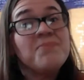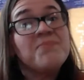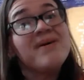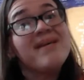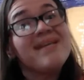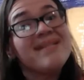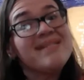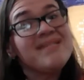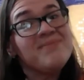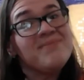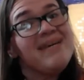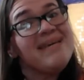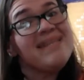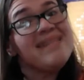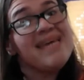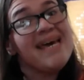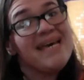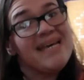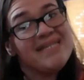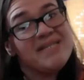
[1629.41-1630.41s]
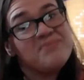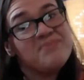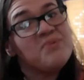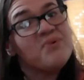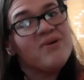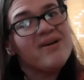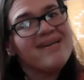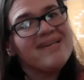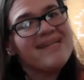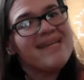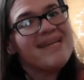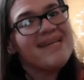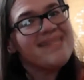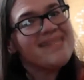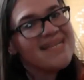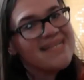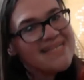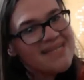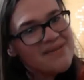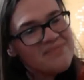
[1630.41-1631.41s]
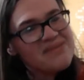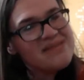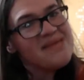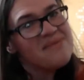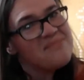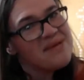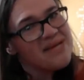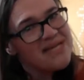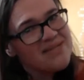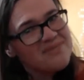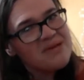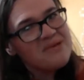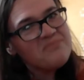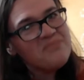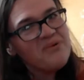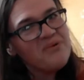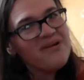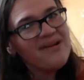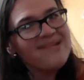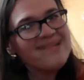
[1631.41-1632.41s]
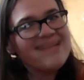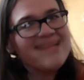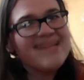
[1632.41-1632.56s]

but to me that is important, and that's something that makes me important.